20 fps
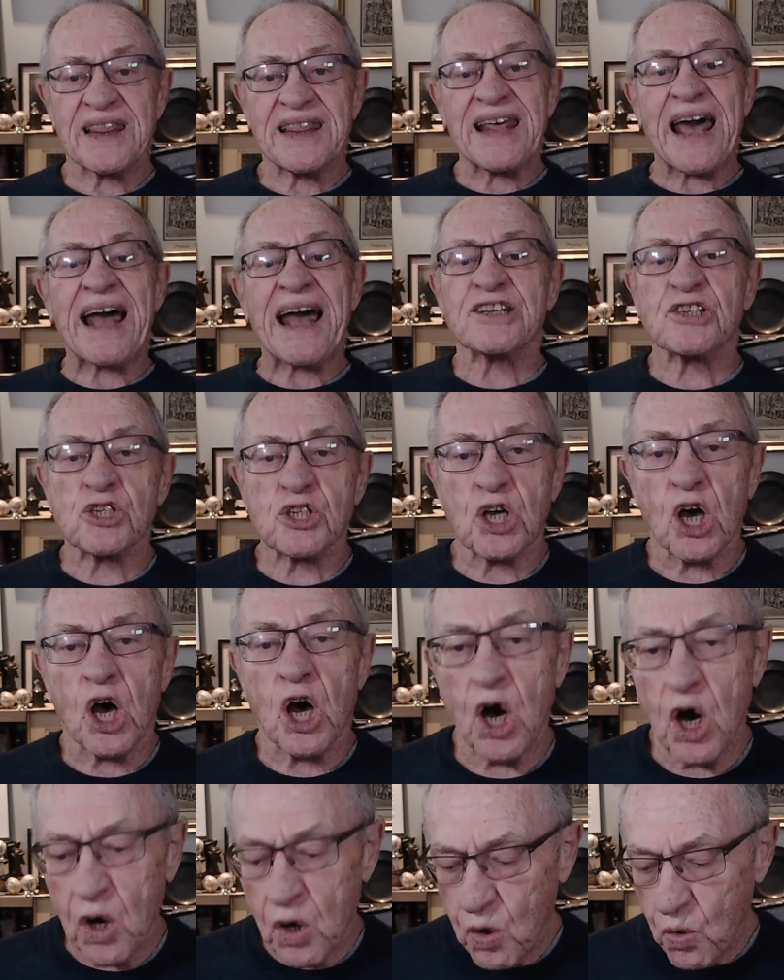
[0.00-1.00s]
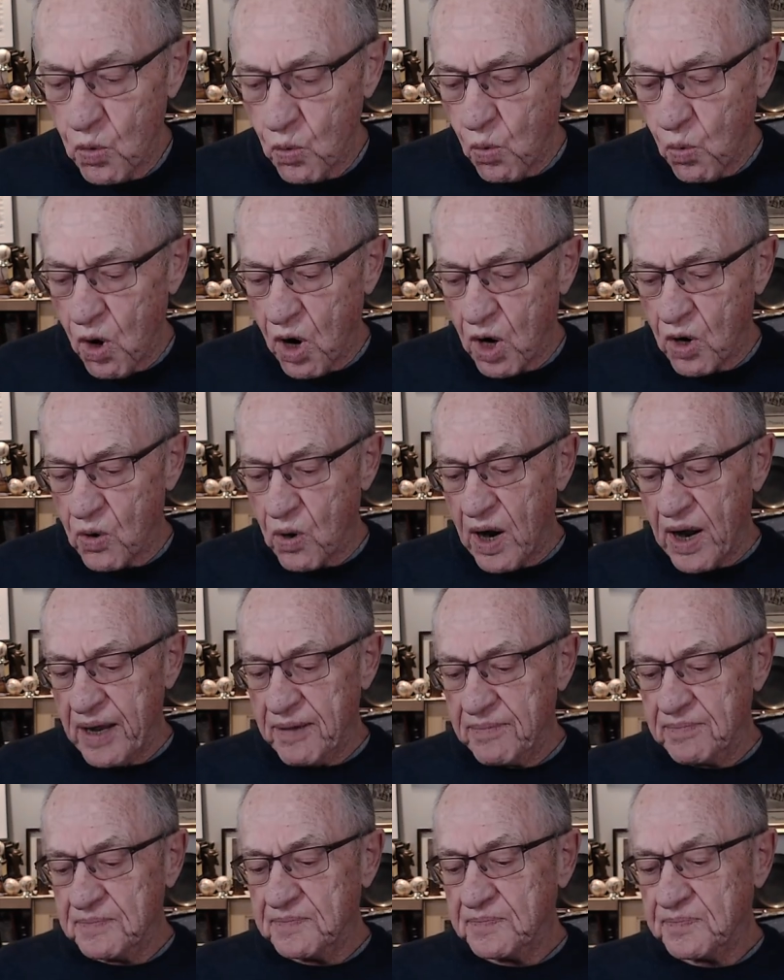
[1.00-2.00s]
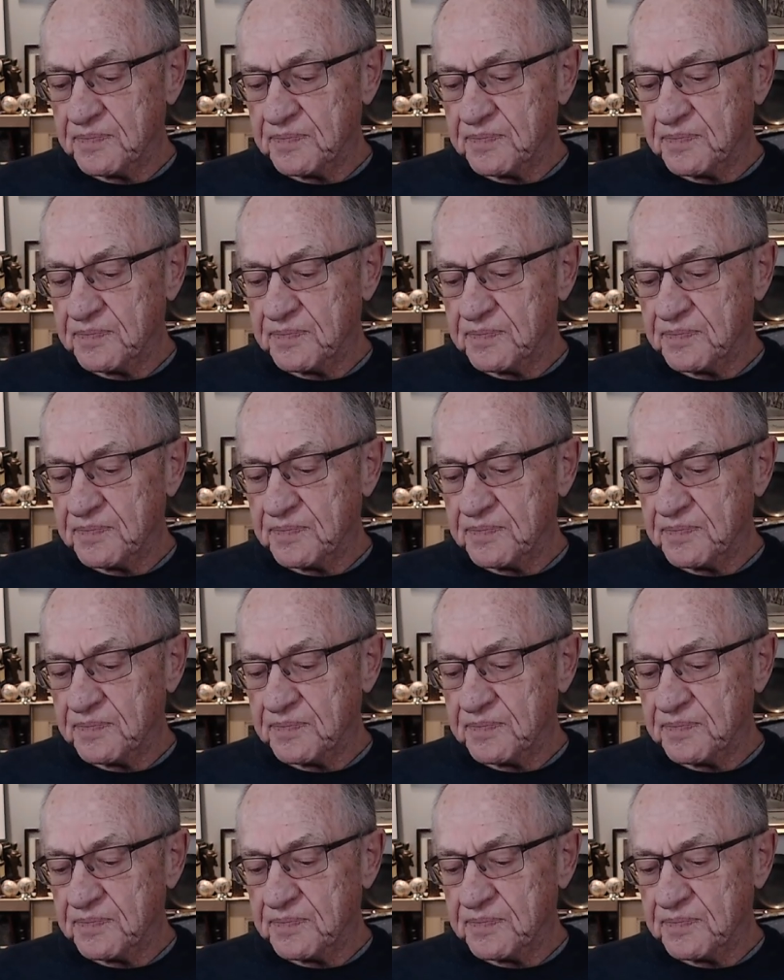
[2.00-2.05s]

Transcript: That's a war crime.